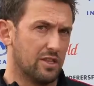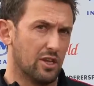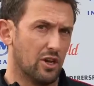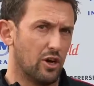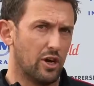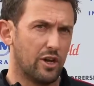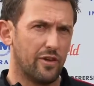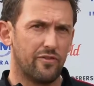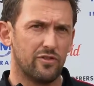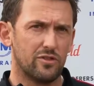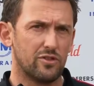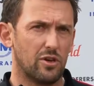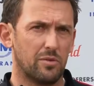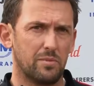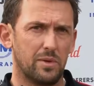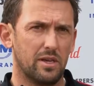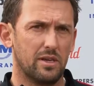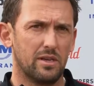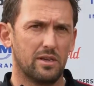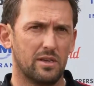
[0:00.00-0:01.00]
Delighted for
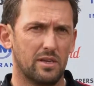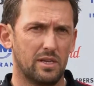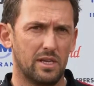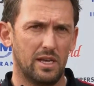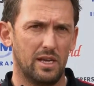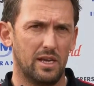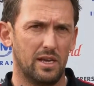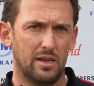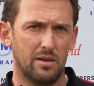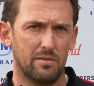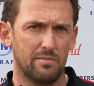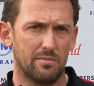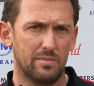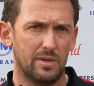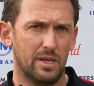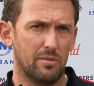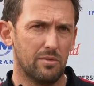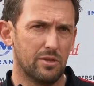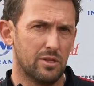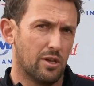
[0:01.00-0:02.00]
Tomi.
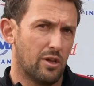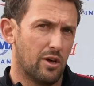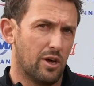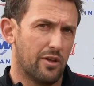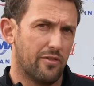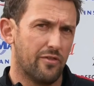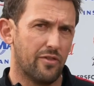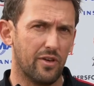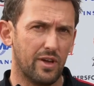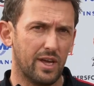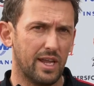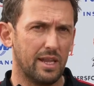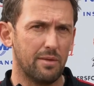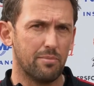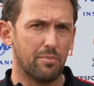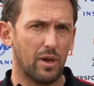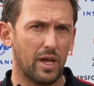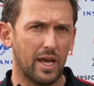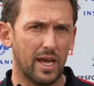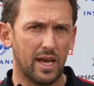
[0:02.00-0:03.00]
We're delighted for any
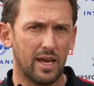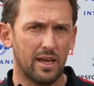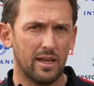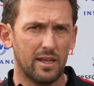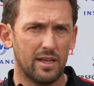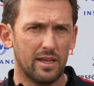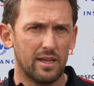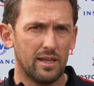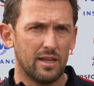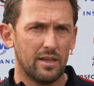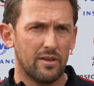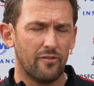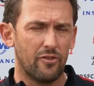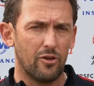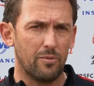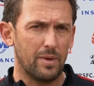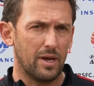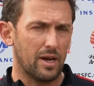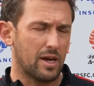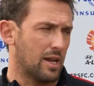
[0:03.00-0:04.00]
player
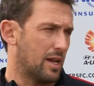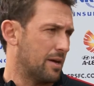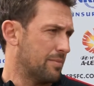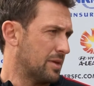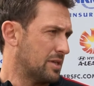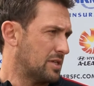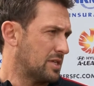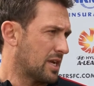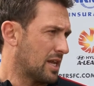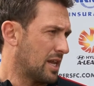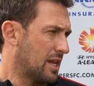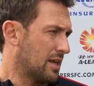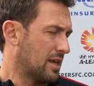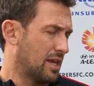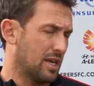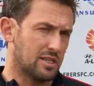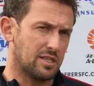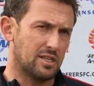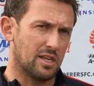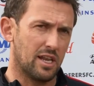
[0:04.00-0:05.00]
from our club that
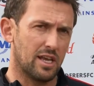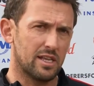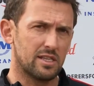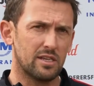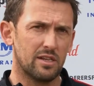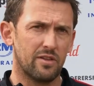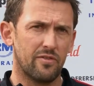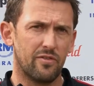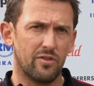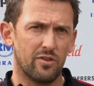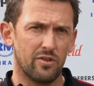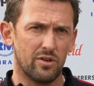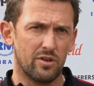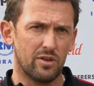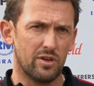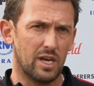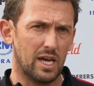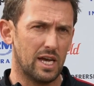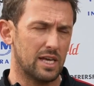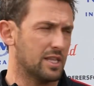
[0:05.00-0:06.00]
gets selected for
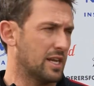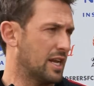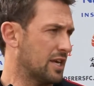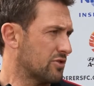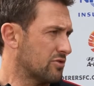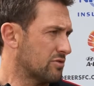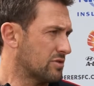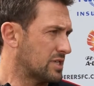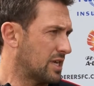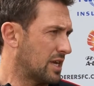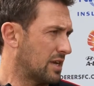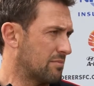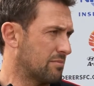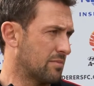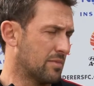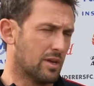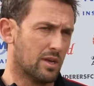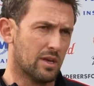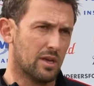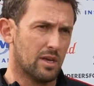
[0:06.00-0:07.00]
the national team.
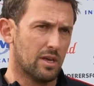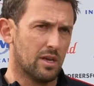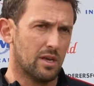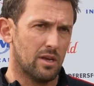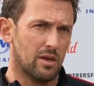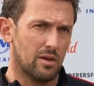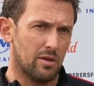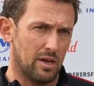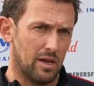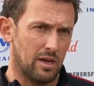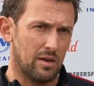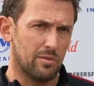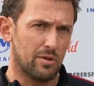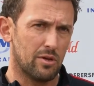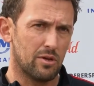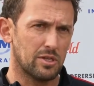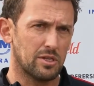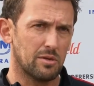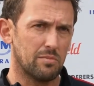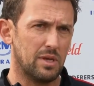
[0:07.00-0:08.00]
We've
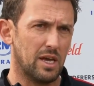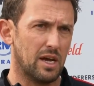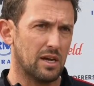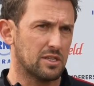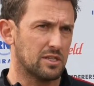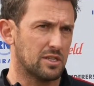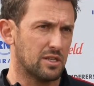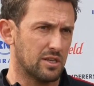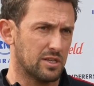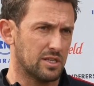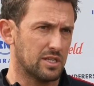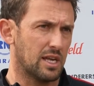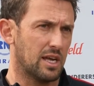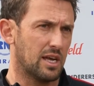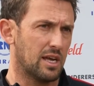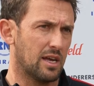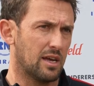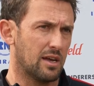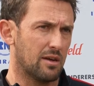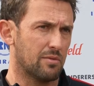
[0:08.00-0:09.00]
got some youngsters
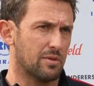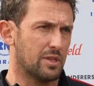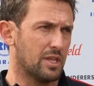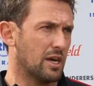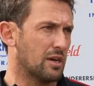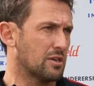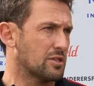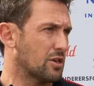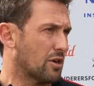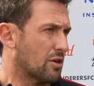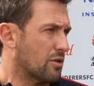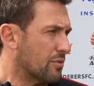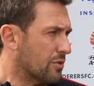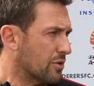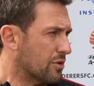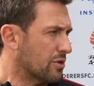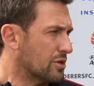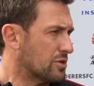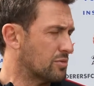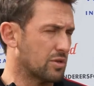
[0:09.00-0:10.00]
with the Young
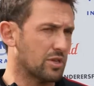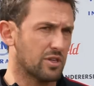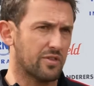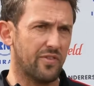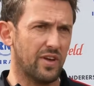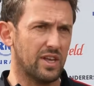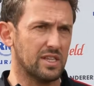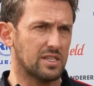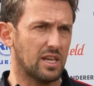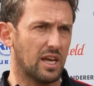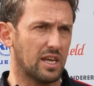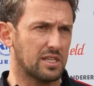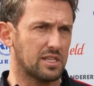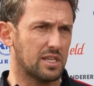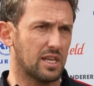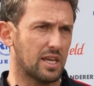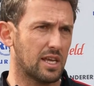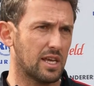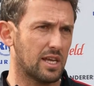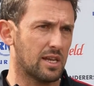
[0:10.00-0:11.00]
Socceroos, which is
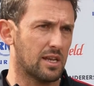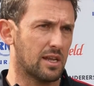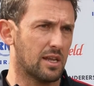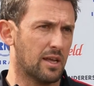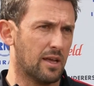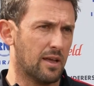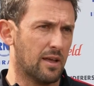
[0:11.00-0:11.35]
fantastic, and